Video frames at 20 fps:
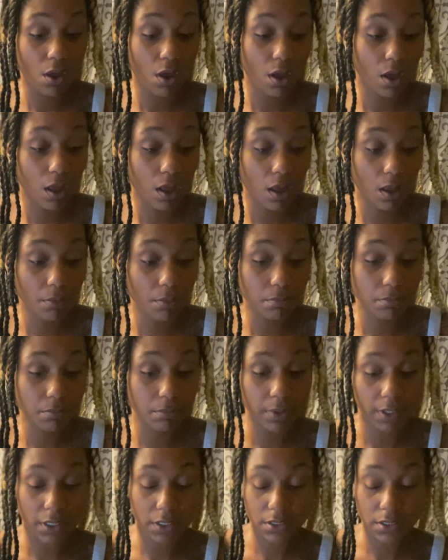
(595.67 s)
Um,
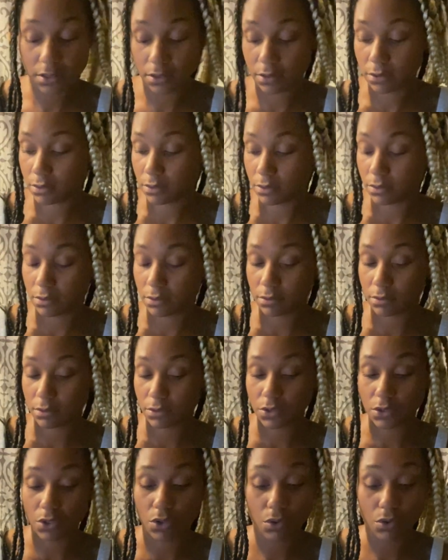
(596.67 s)
but
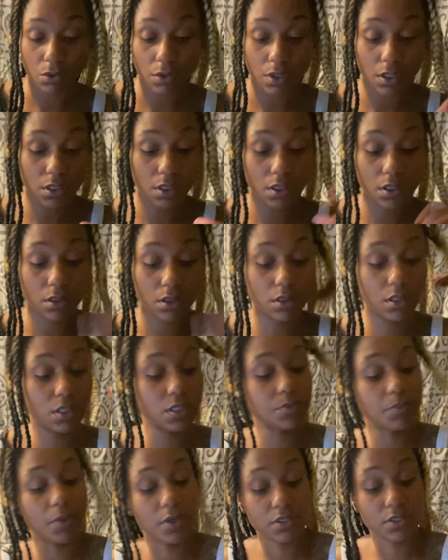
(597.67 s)
so
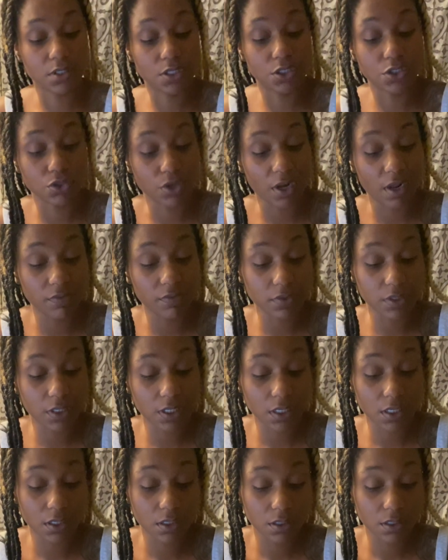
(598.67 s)
this person is
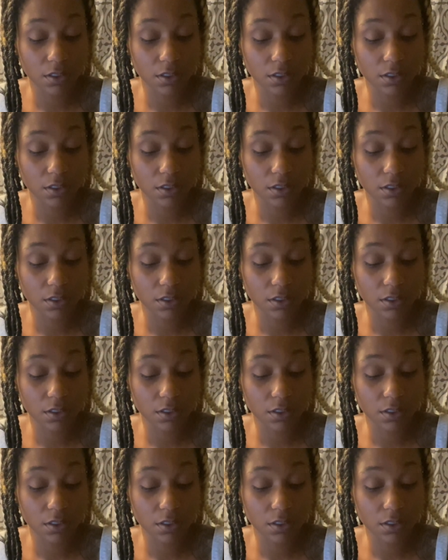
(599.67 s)
traveling